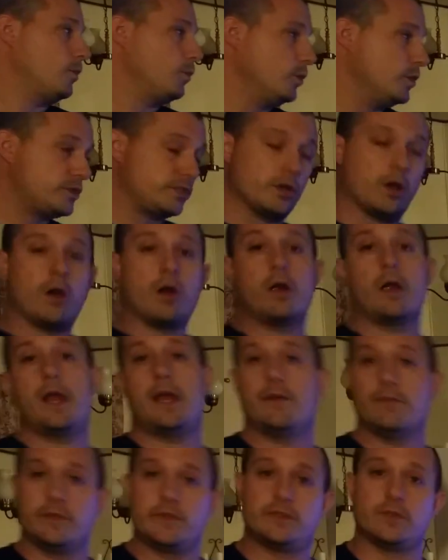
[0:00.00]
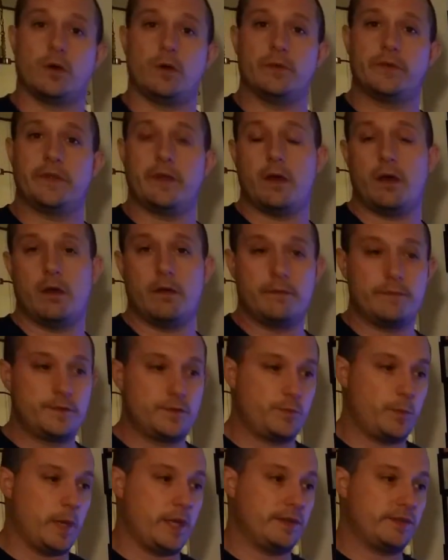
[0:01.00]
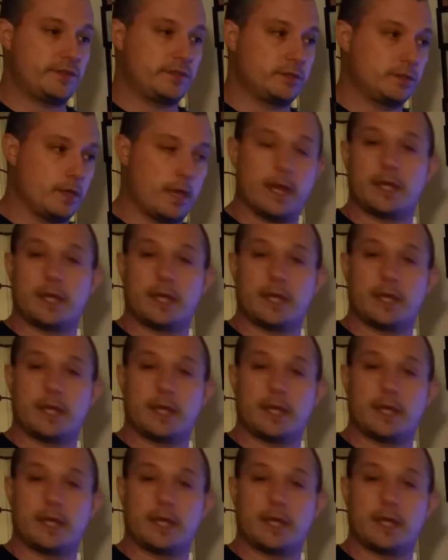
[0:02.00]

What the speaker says: which are a result of space